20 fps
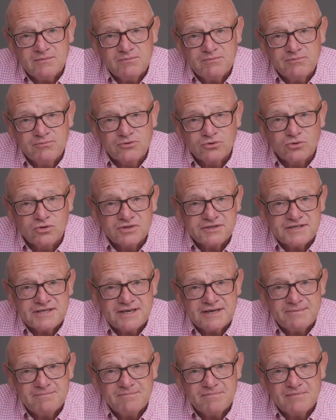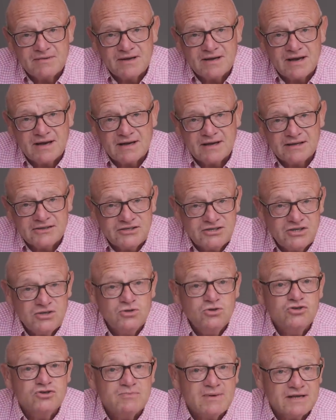brought him a
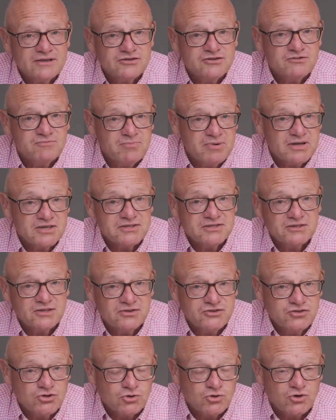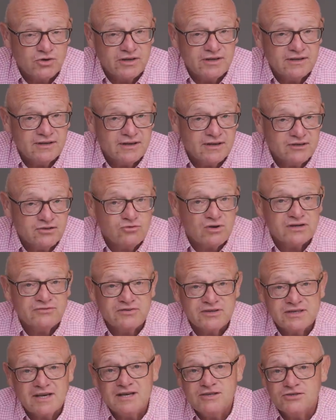huge amount of personal joy and
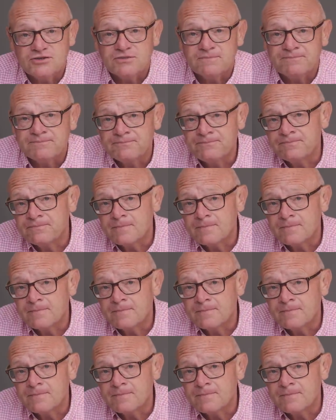gratification,